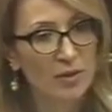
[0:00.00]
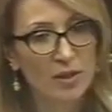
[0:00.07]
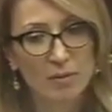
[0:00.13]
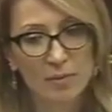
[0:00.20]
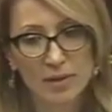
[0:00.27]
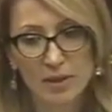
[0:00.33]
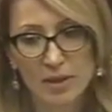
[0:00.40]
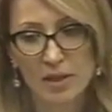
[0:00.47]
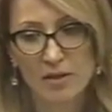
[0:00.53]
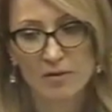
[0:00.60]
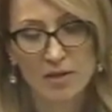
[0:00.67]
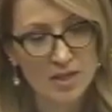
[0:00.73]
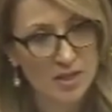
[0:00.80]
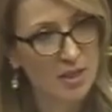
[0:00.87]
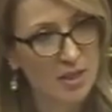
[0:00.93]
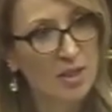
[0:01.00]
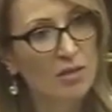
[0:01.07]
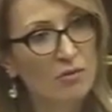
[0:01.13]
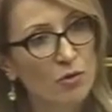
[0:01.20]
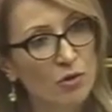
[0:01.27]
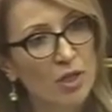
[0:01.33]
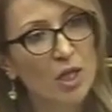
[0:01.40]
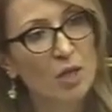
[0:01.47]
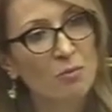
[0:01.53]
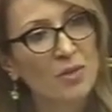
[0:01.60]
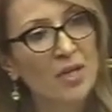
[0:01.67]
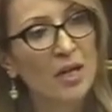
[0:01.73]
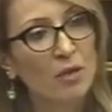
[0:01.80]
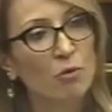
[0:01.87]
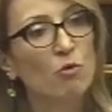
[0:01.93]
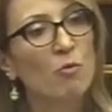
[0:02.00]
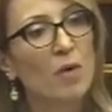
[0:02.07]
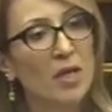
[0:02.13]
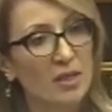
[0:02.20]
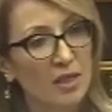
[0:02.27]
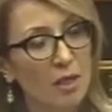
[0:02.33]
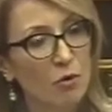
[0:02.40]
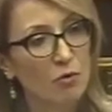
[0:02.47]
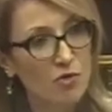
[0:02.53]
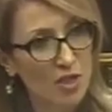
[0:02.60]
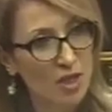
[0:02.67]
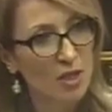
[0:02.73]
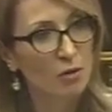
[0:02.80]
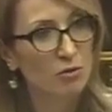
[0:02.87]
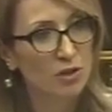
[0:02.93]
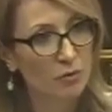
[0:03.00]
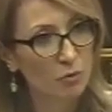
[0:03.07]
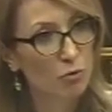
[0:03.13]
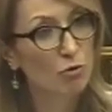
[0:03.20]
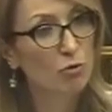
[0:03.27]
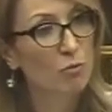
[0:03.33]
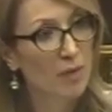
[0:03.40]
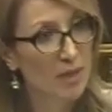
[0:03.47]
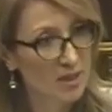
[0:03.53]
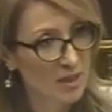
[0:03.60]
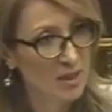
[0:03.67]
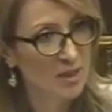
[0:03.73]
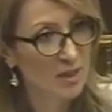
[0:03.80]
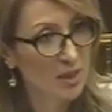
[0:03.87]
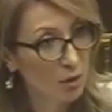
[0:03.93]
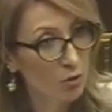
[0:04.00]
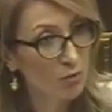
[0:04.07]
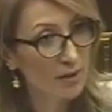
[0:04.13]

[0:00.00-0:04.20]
It's not just paying money and increasing efficiency here.